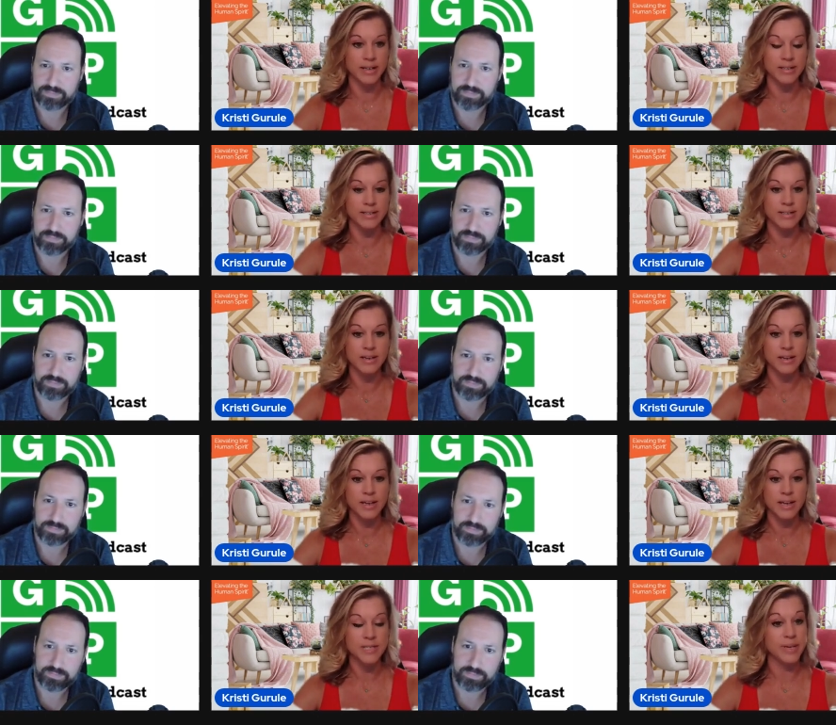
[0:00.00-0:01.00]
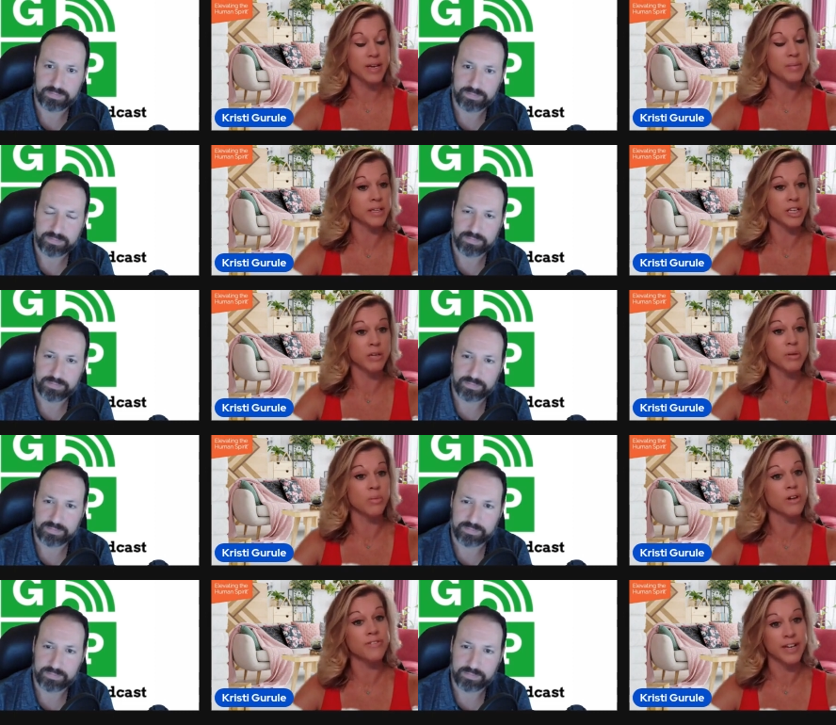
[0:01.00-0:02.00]
Speaker 1: is is becoming a little bit
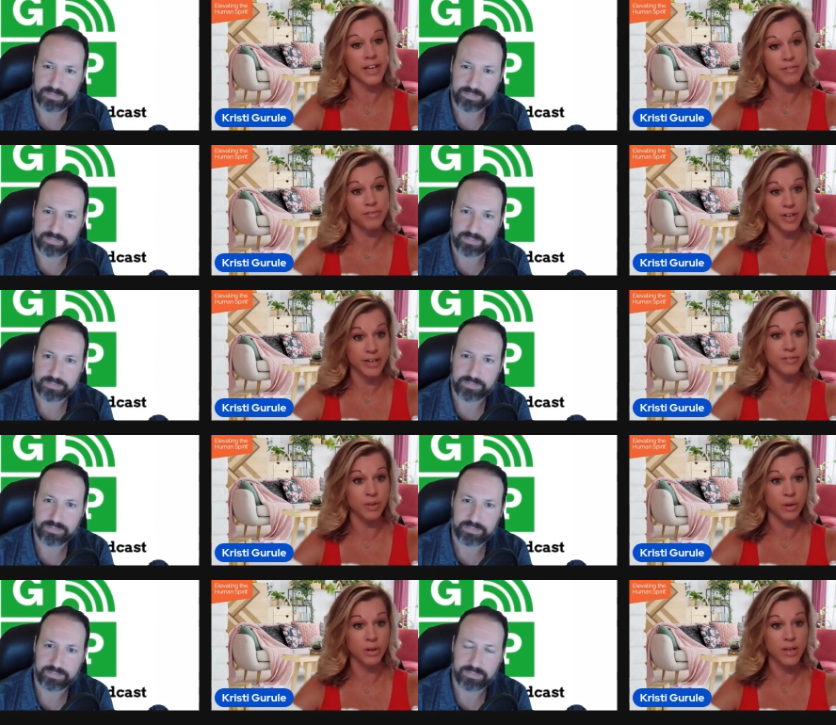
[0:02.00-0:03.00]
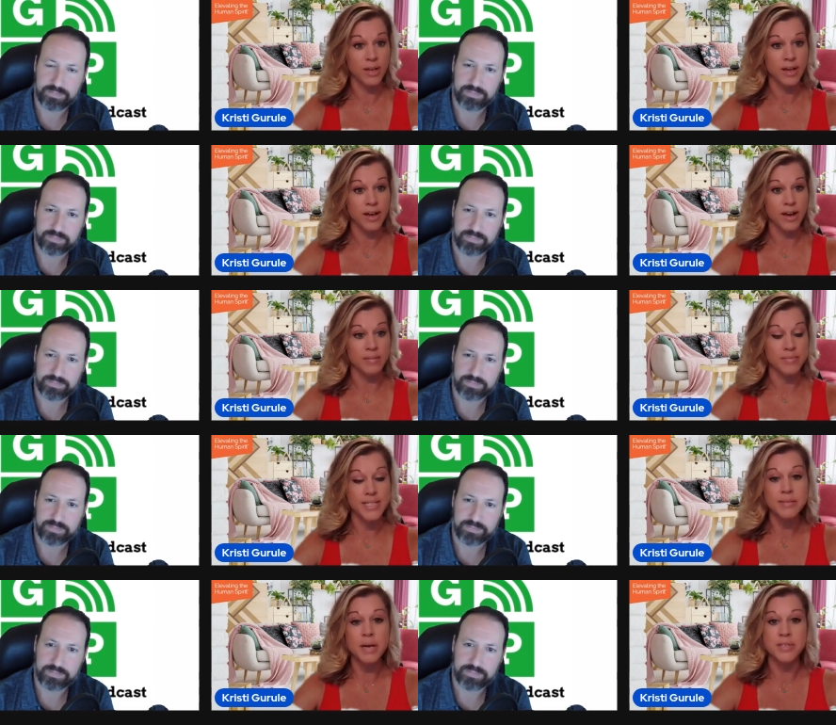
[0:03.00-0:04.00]
more forget, forgetful um,
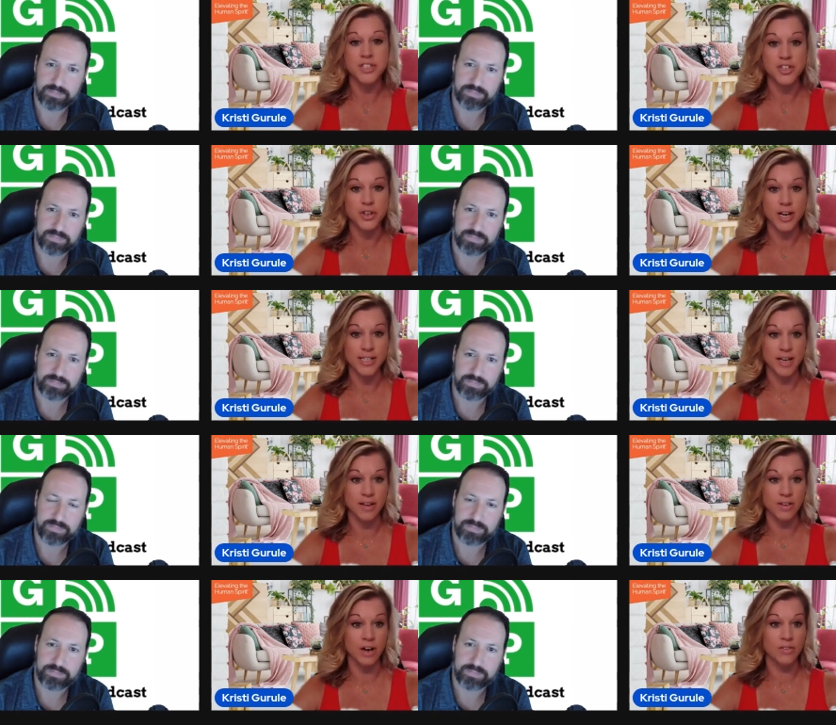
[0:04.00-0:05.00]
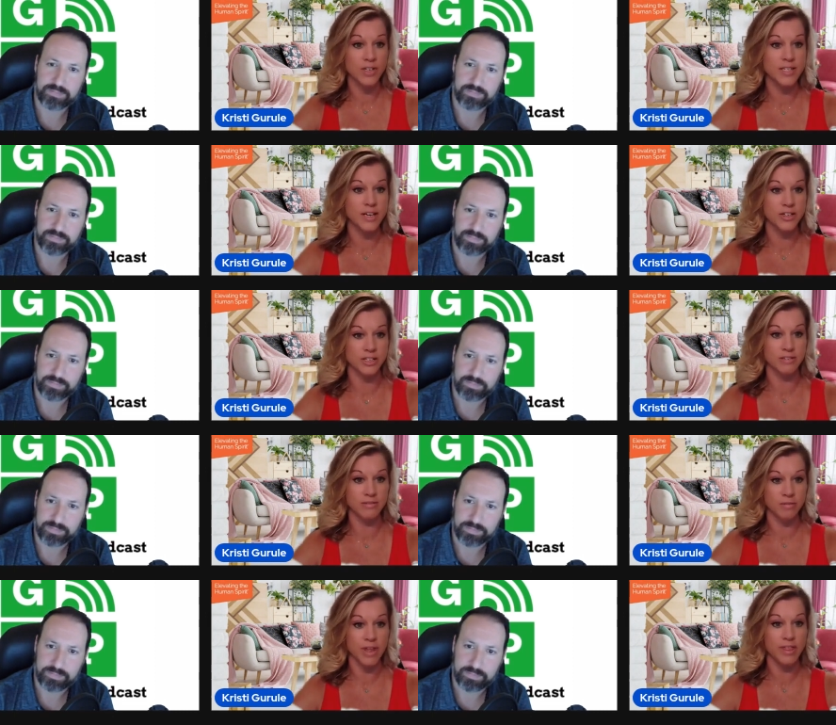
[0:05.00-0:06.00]
sometimes it's just great to have a conversation
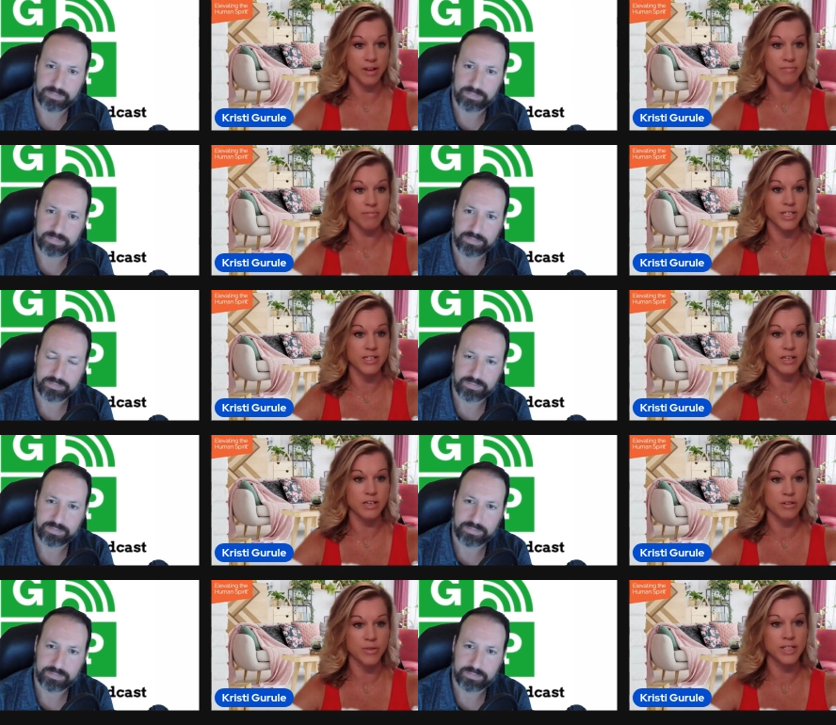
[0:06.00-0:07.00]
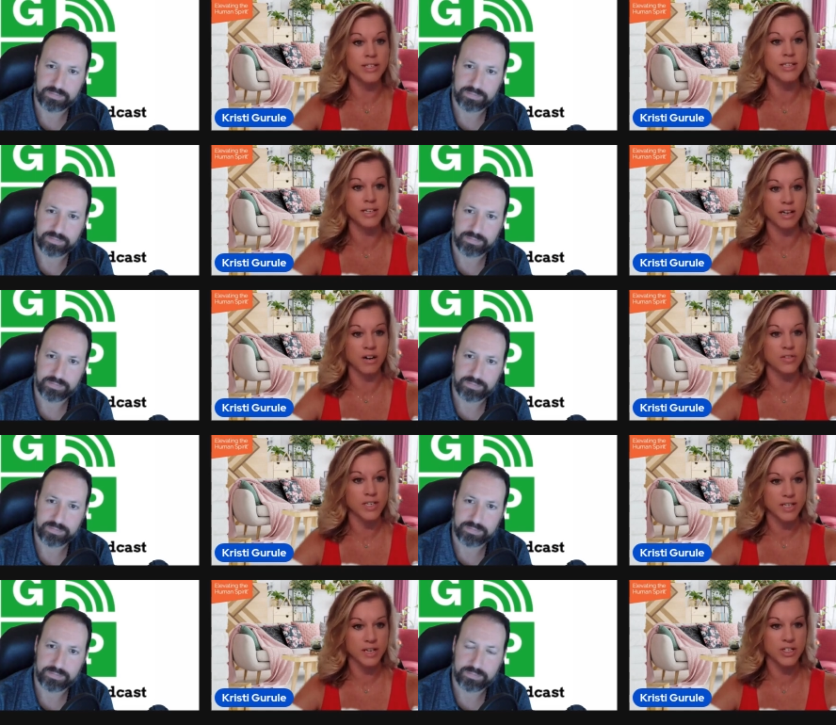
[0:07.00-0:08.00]
with them, just a, a realistic
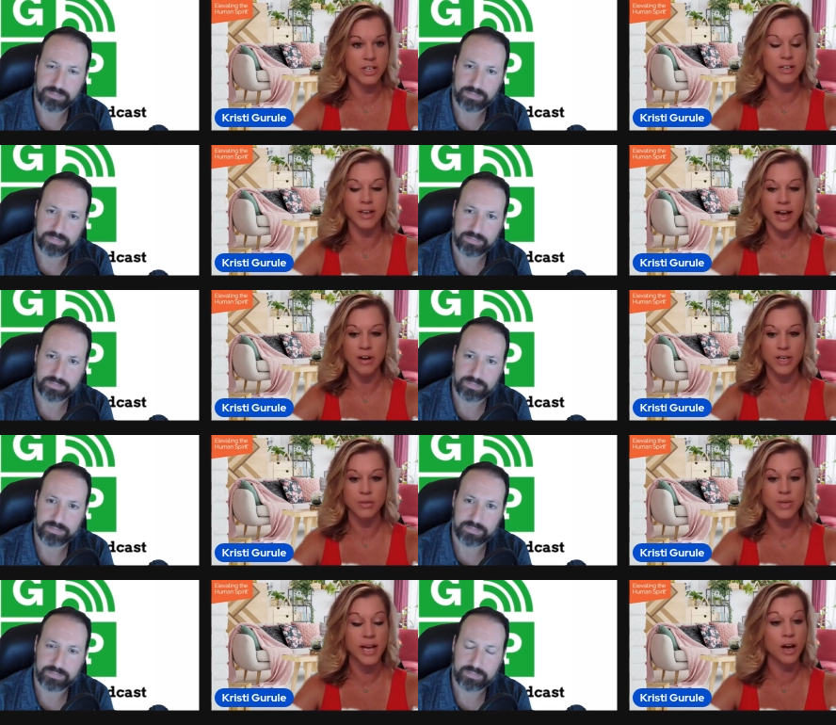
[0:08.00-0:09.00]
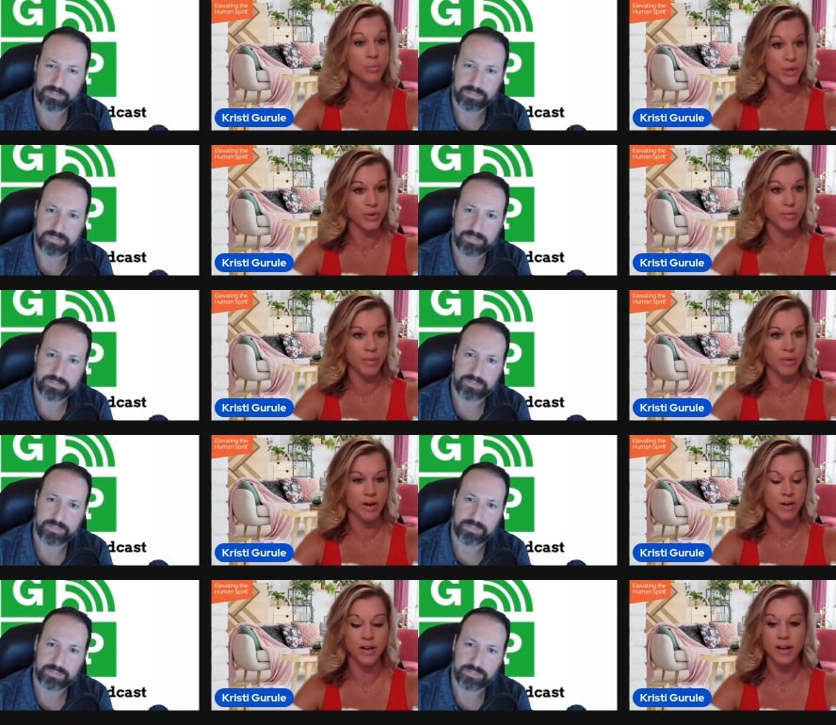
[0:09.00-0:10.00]
conversation. How can we help you
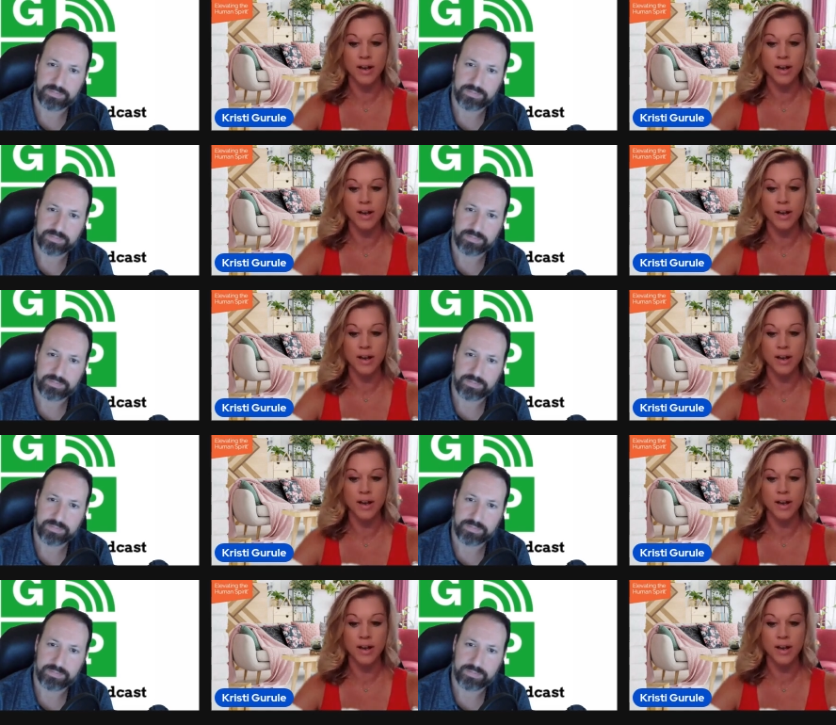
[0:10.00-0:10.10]
remember